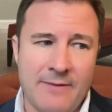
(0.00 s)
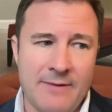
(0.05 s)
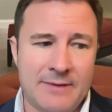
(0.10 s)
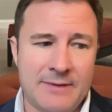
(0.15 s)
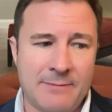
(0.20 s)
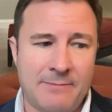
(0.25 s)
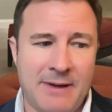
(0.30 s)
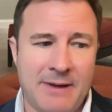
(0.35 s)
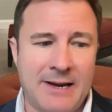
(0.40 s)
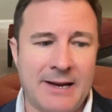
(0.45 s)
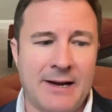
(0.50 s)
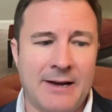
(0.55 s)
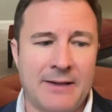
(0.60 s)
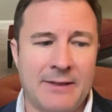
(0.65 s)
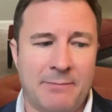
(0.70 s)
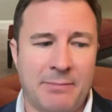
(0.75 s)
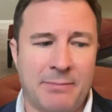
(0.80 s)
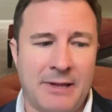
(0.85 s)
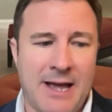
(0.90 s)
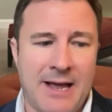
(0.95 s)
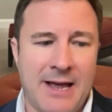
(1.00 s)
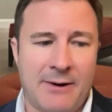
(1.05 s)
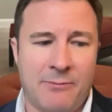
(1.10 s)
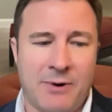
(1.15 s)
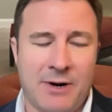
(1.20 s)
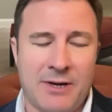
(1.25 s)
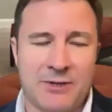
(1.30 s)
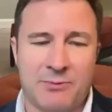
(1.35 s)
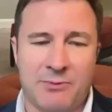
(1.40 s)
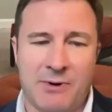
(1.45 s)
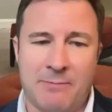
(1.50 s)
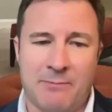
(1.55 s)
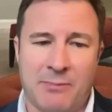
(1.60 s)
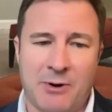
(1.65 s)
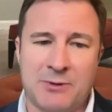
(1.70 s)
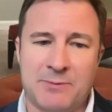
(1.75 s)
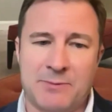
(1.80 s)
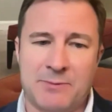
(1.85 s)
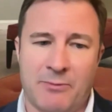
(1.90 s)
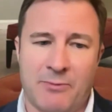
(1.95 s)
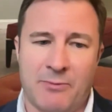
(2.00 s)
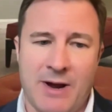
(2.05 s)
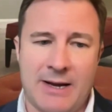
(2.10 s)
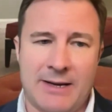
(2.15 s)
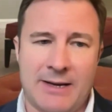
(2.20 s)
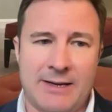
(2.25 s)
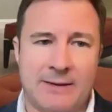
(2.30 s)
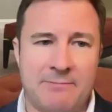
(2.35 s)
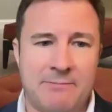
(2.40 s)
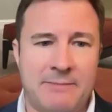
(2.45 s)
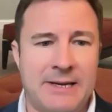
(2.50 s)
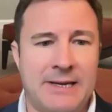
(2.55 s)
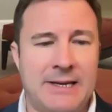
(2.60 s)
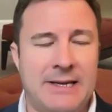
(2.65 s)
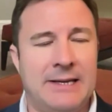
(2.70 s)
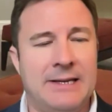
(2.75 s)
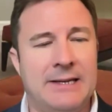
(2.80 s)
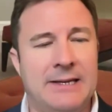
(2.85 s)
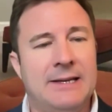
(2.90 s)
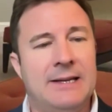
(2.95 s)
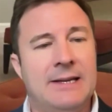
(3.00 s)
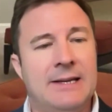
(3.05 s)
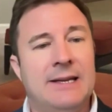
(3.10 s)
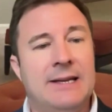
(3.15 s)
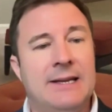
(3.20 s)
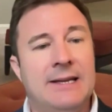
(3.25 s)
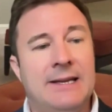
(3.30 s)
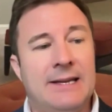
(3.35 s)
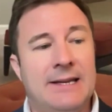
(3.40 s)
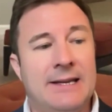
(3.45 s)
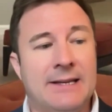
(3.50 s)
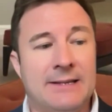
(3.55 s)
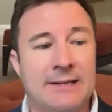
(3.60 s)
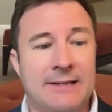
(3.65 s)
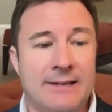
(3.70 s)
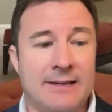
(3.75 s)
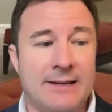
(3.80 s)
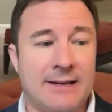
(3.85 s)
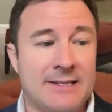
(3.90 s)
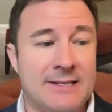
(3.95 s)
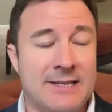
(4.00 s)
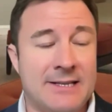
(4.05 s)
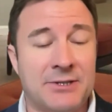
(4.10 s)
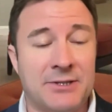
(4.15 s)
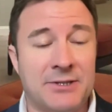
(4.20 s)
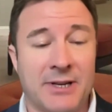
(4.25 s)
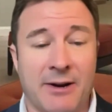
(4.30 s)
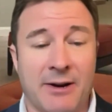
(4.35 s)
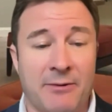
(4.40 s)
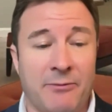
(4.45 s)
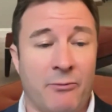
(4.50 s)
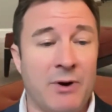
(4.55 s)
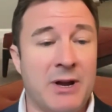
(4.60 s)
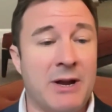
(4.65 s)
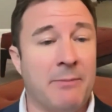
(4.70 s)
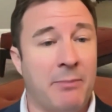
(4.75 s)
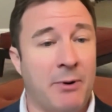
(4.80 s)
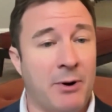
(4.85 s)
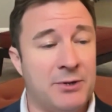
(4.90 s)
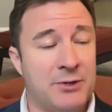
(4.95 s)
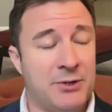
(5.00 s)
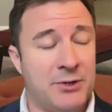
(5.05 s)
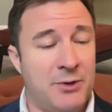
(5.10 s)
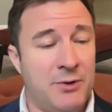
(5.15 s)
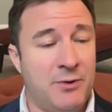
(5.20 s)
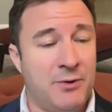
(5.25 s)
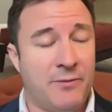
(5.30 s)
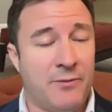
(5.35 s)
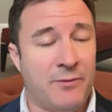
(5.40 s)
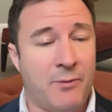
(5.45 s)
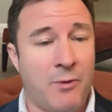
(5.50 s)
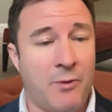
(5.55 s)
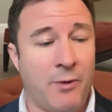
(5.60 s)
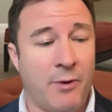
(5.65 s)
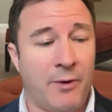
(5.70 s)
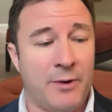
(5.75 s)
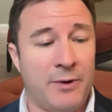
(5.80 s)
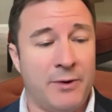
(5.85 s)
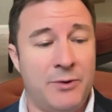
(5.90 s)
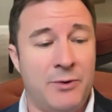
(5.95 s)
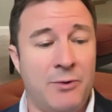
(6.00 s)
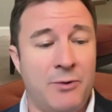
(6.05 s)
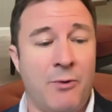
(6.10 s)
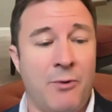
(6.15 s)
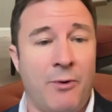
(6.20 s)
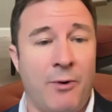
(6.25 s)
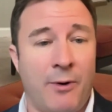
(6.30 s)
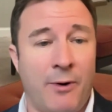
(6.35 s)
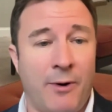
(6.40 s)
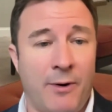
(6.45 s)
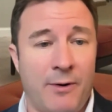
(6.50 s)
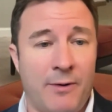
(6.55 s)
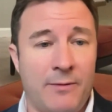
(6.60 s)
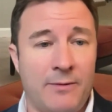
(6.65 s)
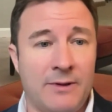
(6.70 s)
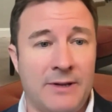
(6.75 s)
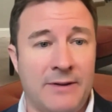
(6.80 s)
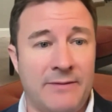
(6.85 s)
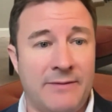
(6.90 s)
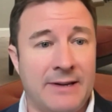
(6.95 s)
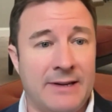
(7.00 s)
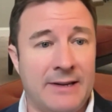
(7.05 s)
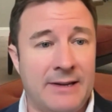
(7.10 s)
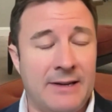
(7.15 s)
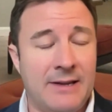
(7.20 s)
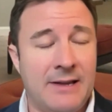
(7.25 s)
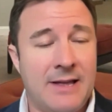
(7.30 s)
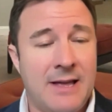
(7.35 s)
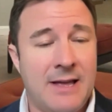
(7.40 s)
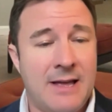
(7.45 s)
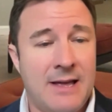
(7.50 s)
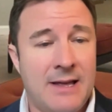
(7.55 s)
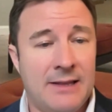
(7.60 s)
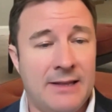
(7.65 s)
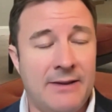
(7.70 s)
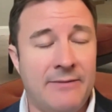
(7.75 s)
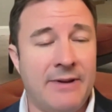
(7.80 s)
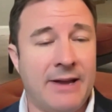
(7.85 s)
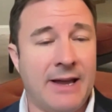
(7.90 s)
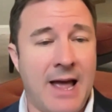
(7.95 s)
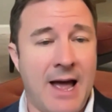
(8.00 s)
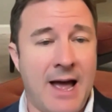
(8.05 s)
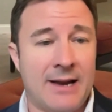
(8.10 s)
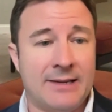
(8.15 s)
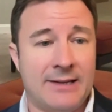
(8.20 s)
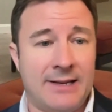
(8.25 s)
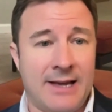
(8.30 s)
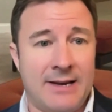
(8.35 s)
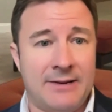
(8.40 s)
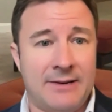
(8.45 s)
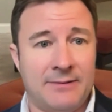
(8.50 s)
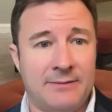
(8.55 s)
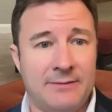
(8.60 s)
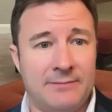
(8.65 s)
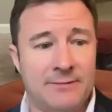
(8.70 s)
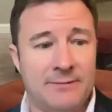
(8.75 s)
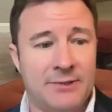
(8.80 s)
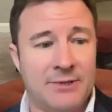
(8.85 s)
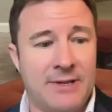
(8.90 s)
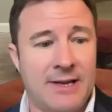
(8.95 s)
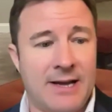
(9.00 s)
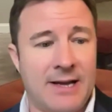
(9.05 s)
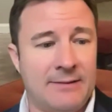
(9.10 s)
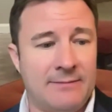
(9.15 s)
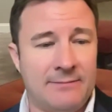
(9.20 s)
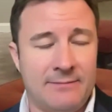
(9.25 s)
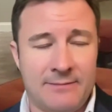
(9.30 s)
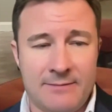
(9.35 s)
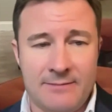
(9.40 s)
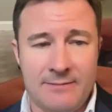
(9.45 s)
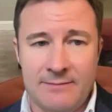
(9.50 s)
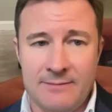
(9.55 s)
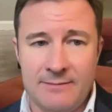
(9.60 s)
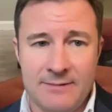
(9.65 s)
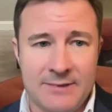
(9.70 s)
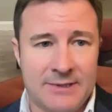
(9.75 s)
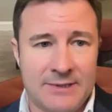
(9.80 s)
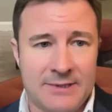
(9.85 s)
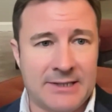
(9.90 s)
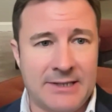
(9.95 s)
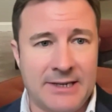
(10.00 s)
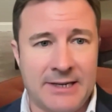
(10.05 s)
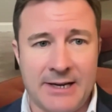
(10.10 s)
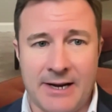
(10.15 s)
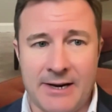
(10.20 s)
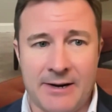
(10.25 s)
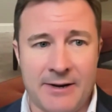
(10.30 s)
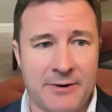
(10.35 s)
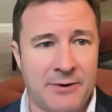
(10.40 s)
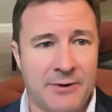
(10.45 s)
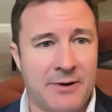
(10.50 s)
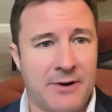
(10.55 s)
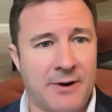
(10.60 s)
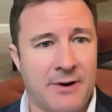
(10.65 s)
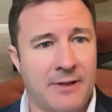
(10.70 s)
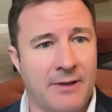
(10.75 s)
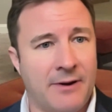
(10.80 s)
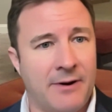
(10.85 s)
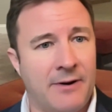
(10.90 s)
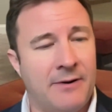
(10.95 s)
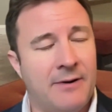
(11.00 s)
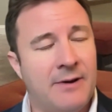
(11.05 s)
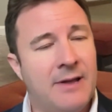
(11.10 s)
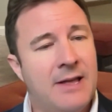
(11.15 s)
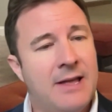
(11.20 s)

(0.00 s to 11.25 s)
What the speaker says: depending on the plan and what its reimbursement rate can be, it essentially can reimburse you for your living at Kendal. So that $6,900